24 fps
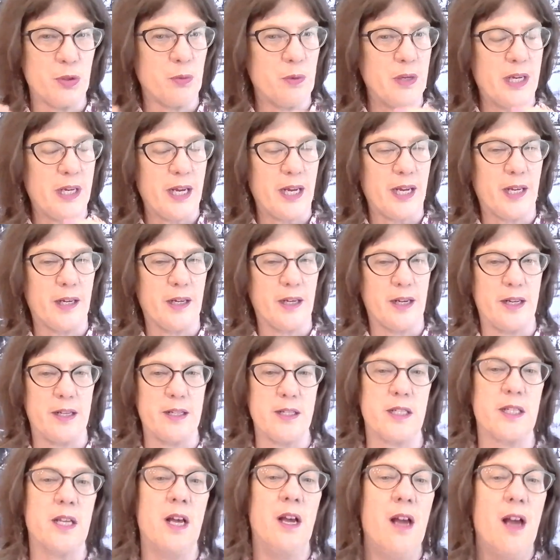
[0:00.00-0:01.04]
2 or 3
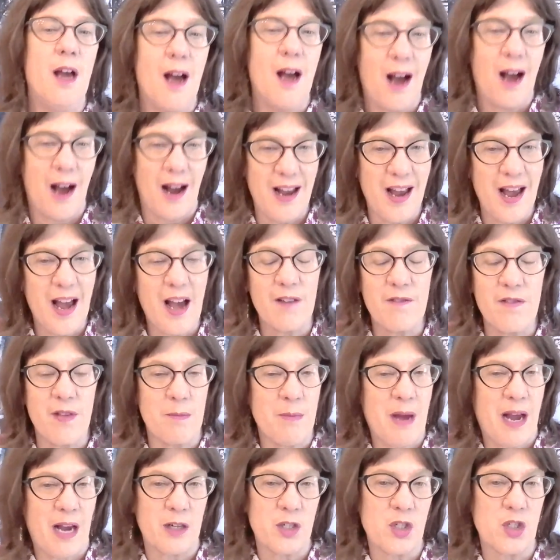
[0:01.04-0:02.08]
candidates, I have
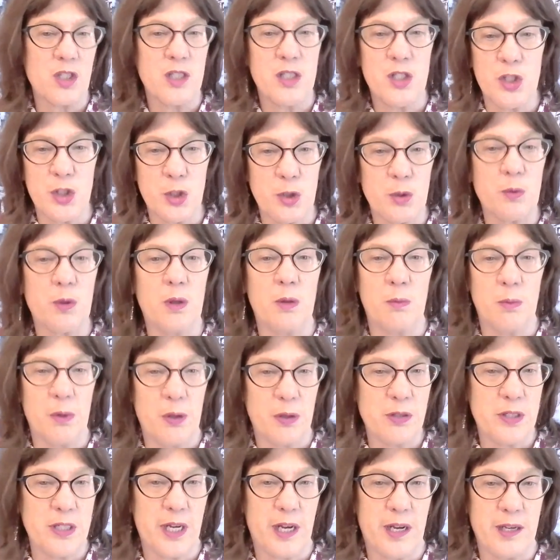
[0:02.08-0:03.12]
them actually do a
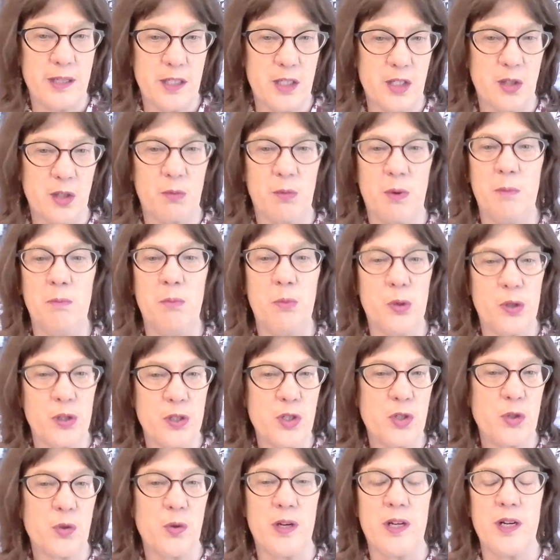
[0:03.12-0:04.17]
road test. So when
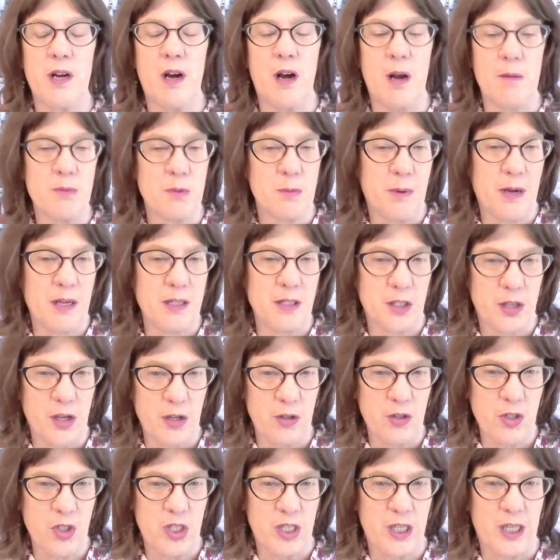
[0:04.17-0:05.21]
Brooke joined OpsBoss
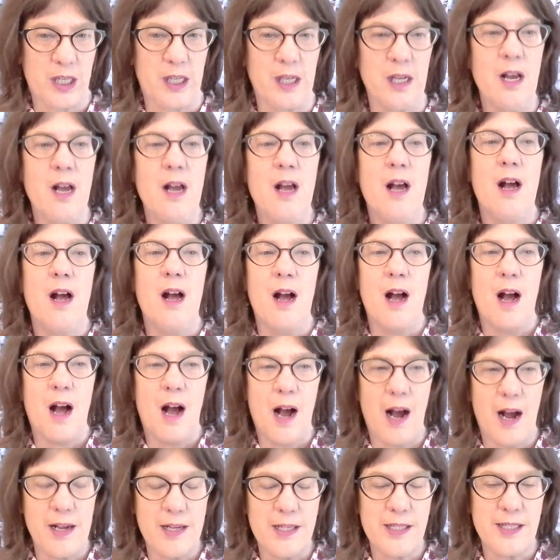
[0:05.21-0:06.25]
Coaching,
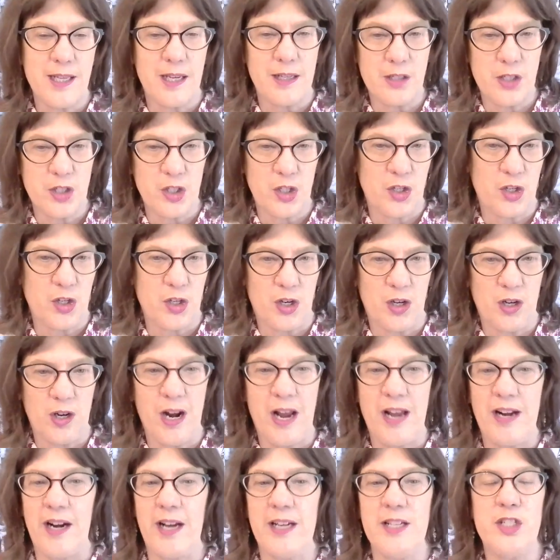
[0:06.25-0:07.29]
I said to
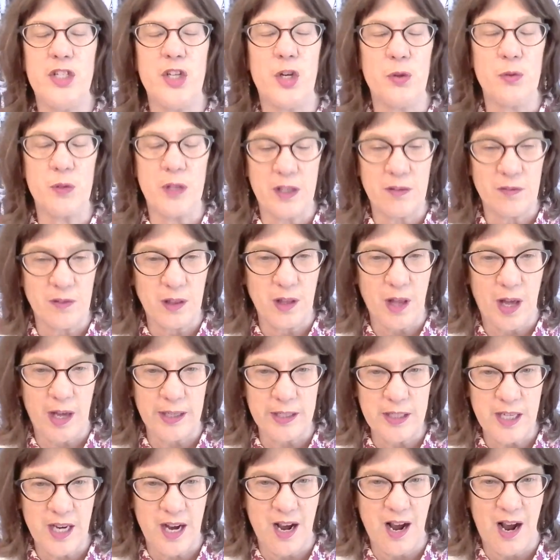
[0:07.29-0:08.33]
her, and I don't give a
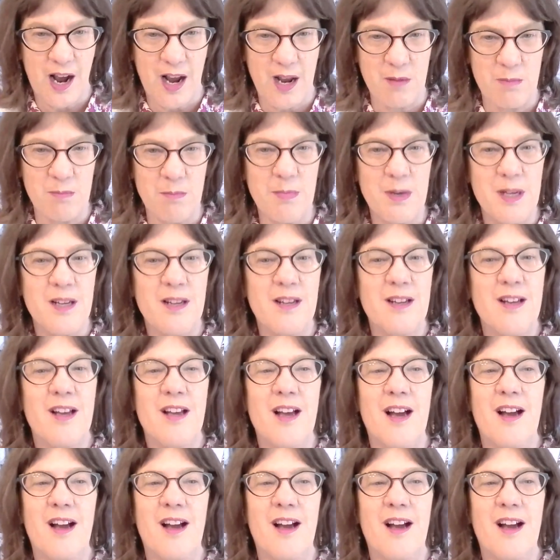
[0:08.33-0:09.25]
lot of time